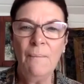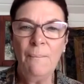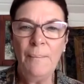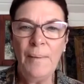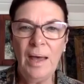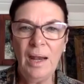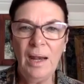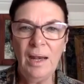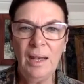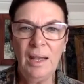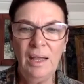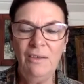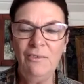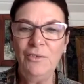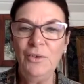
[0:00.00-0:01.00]
But
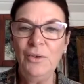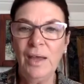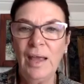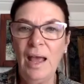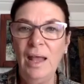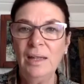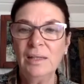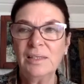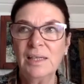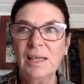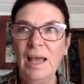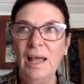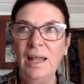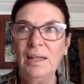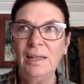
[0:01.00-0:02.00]
if you can't
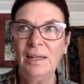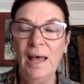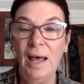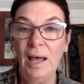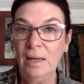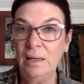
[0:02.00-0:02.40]
get that